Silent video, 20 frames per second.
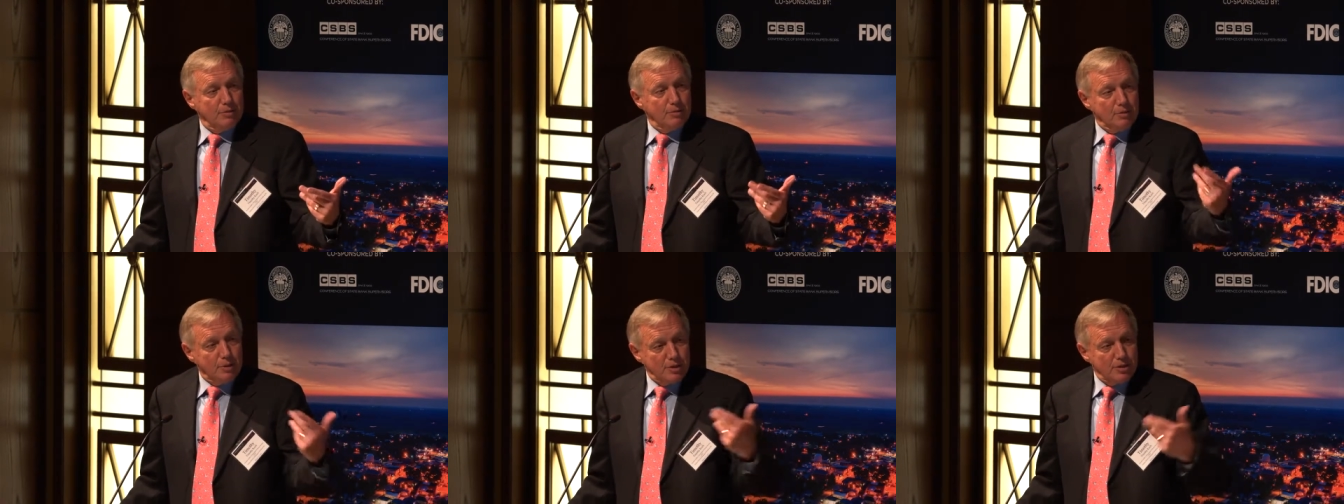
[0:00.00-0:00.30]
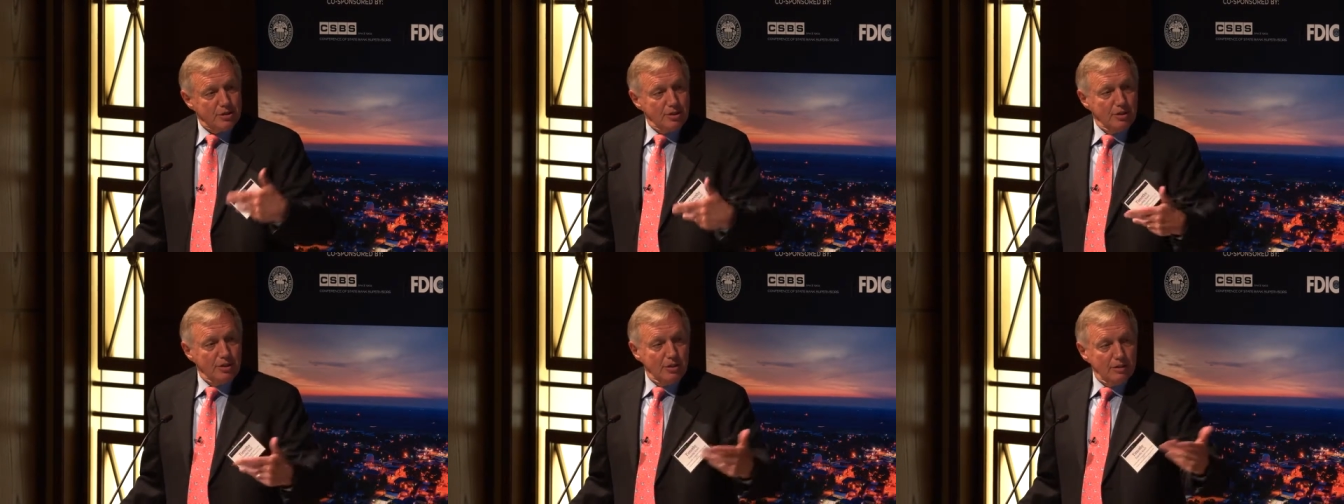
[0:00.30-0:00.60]

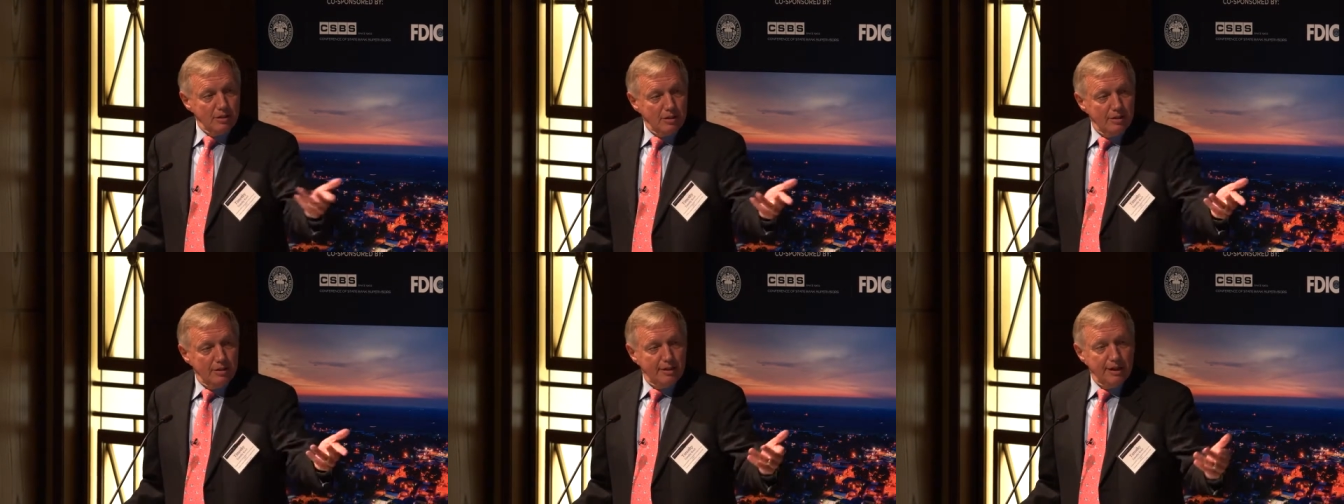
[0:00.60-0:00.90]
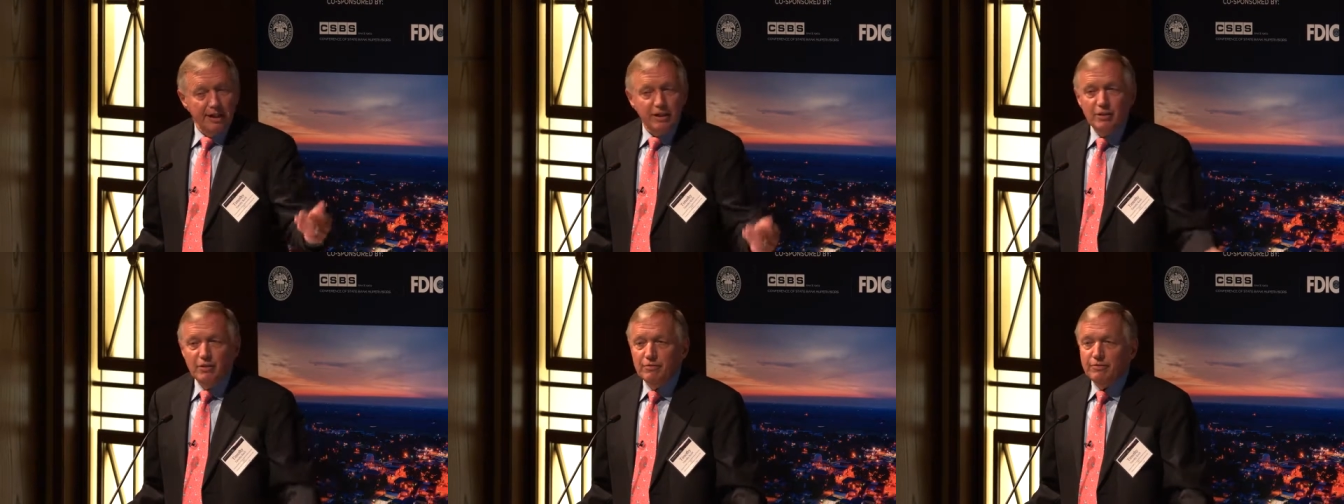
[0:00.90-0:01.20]
result
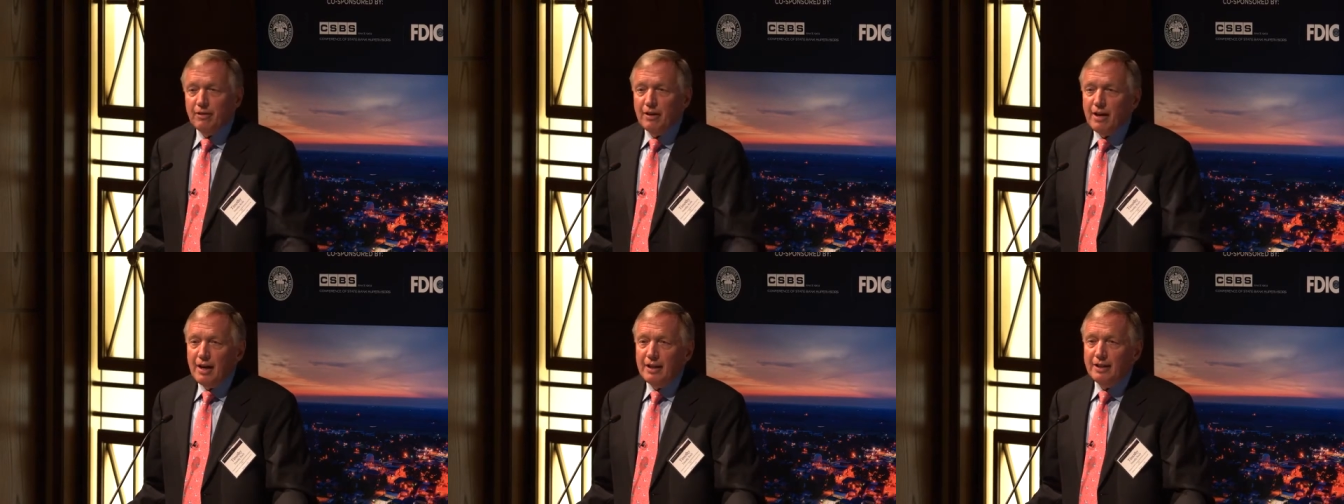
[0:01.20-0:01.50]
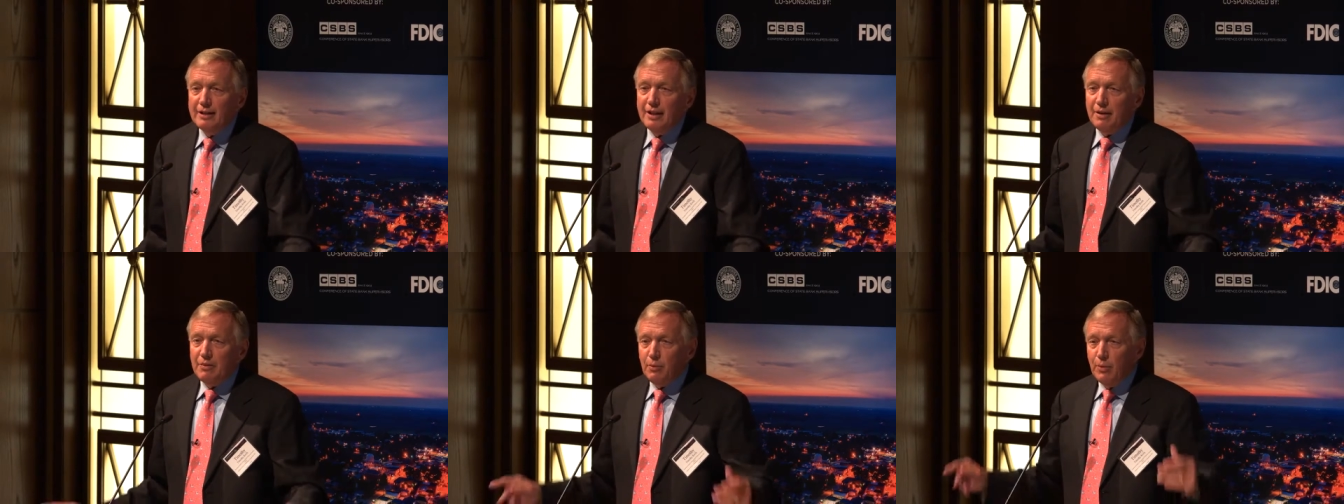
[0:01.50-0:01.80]
that you
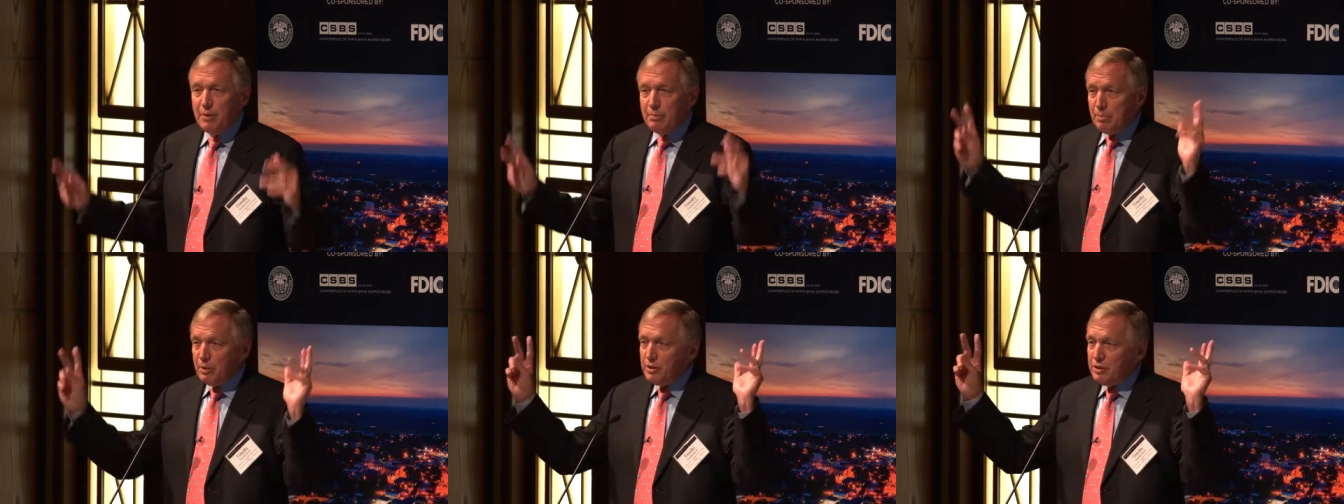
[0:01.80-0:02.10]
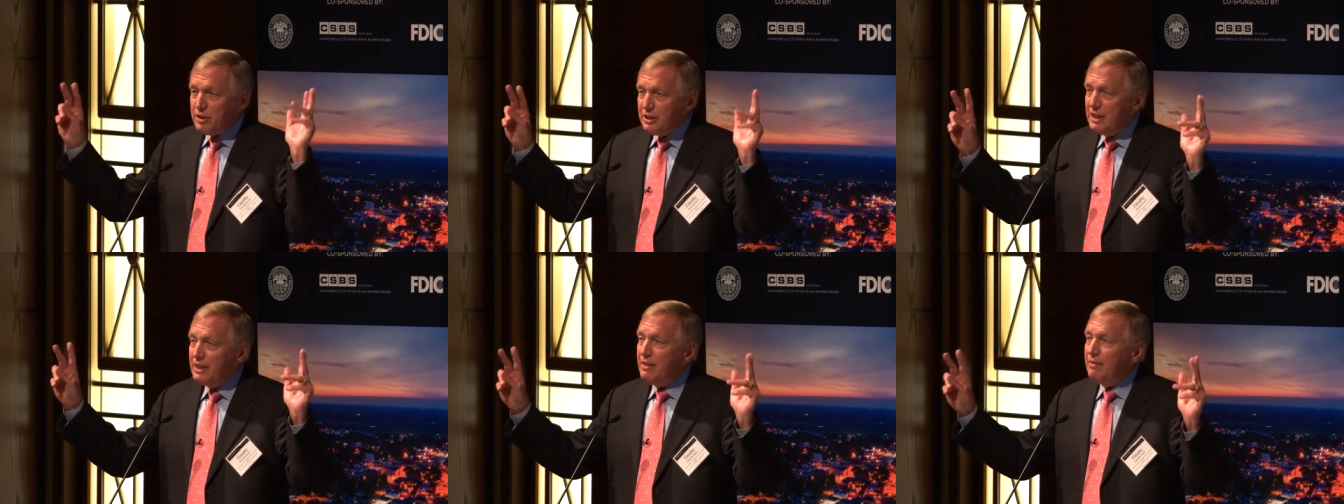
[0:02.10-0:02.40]
find that we
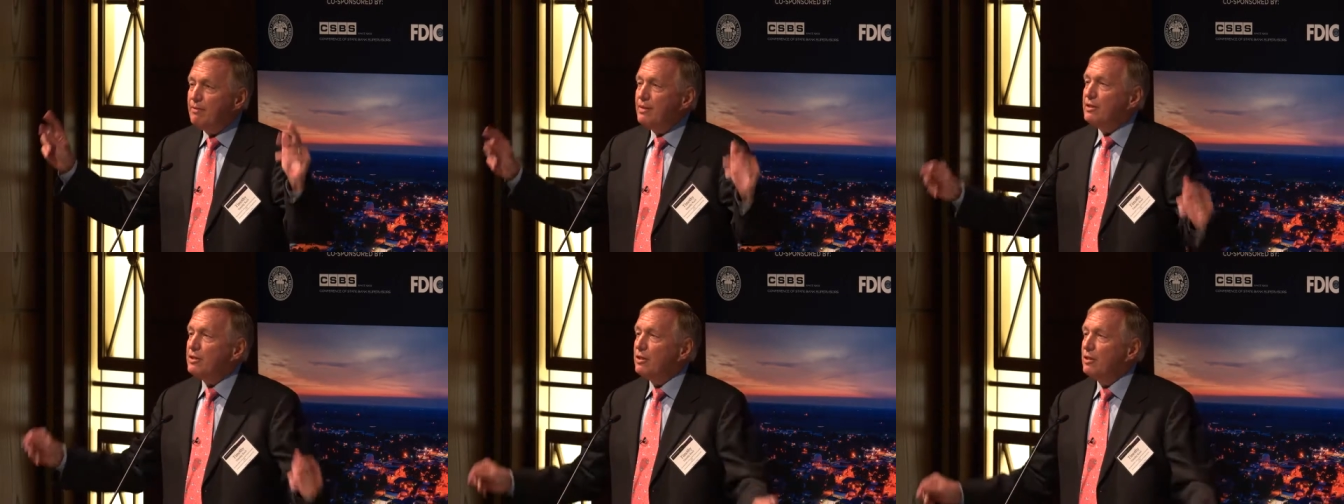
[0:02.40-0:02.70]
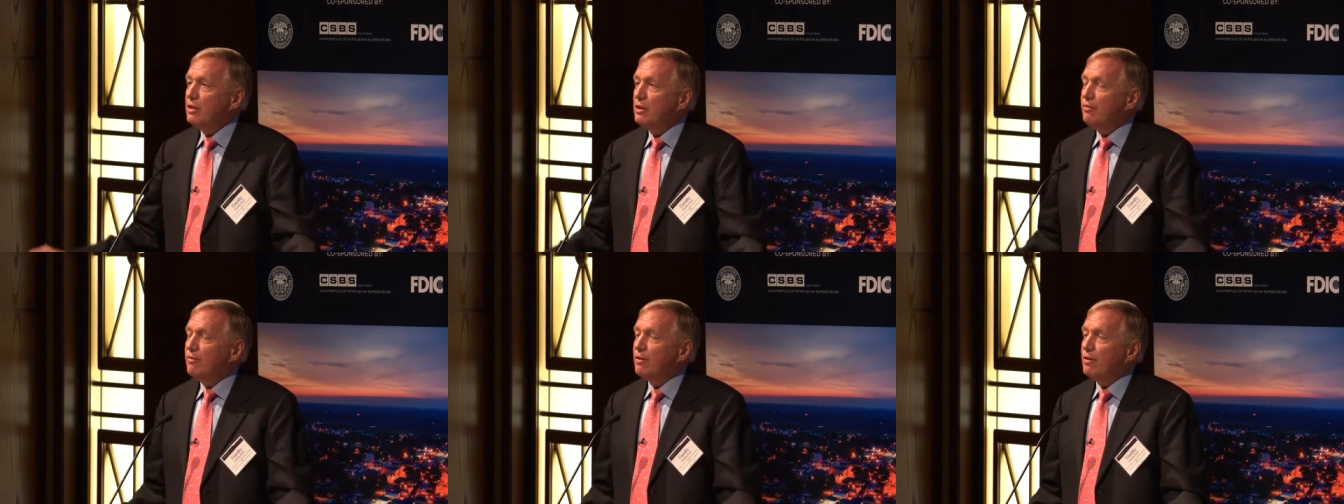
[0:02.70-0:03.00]
perceive as
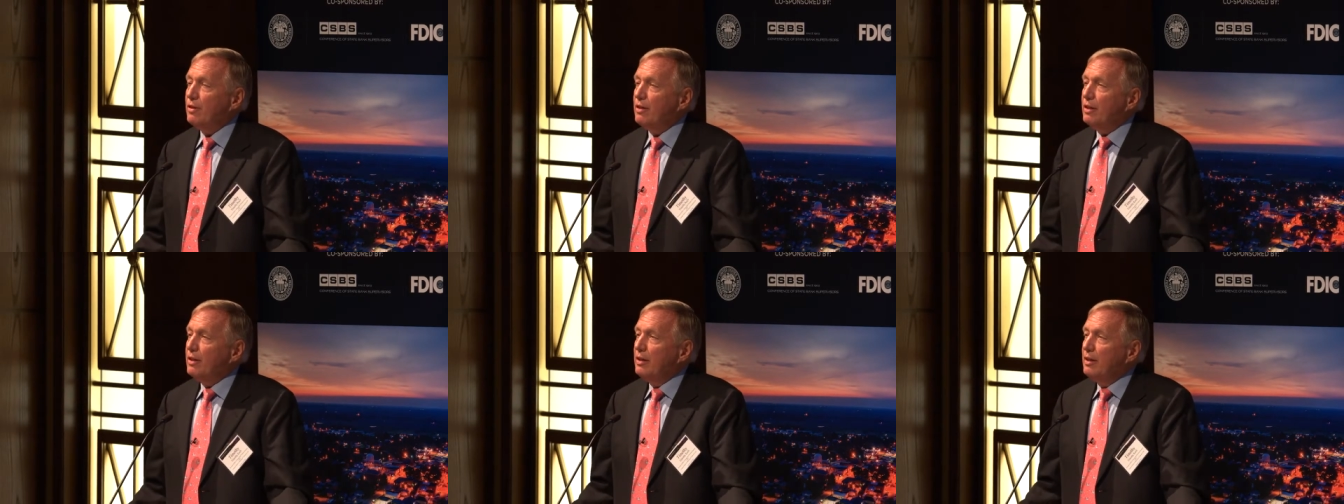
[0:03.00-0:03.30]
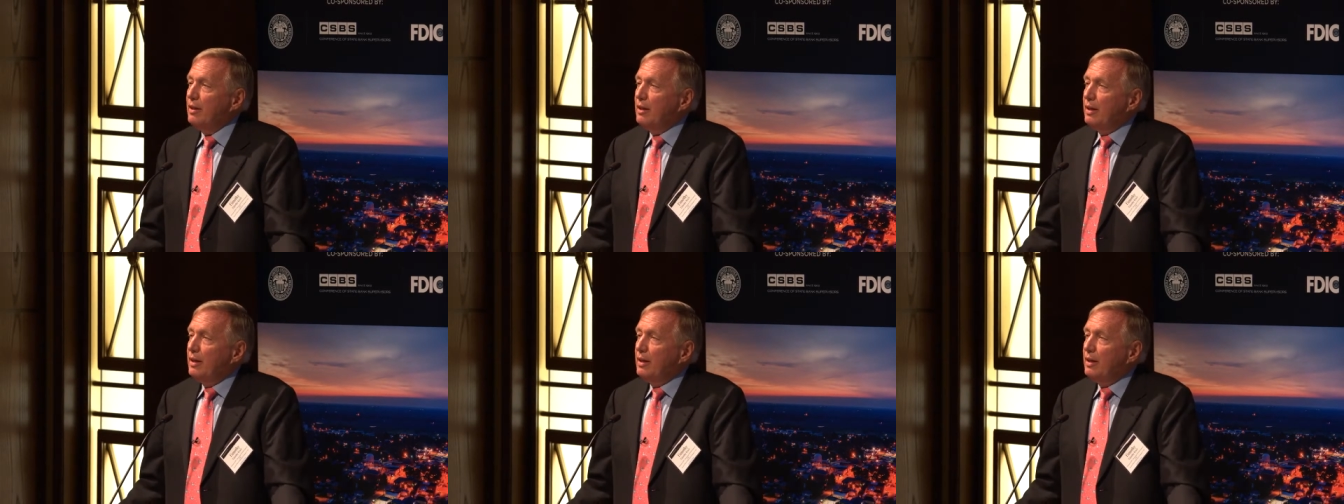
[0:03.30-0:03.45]
good for the